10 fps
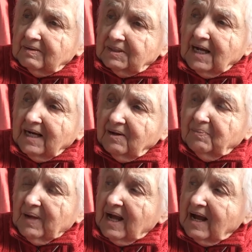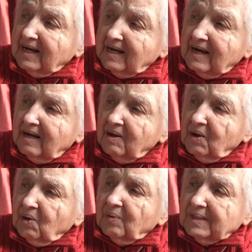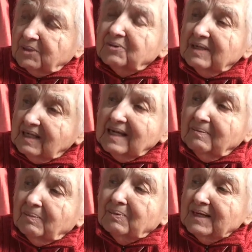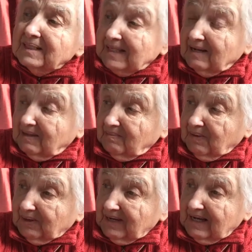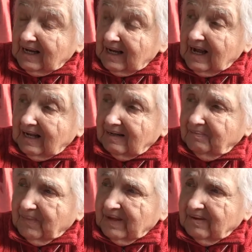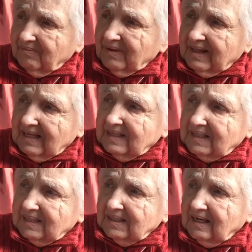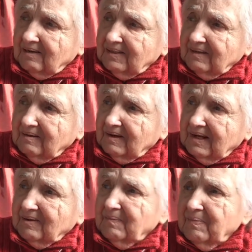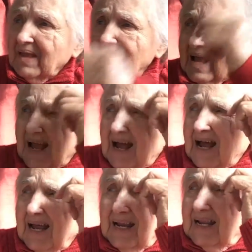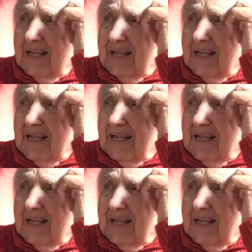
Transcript: shadow behind her, which really brings out the body with its golden glow. And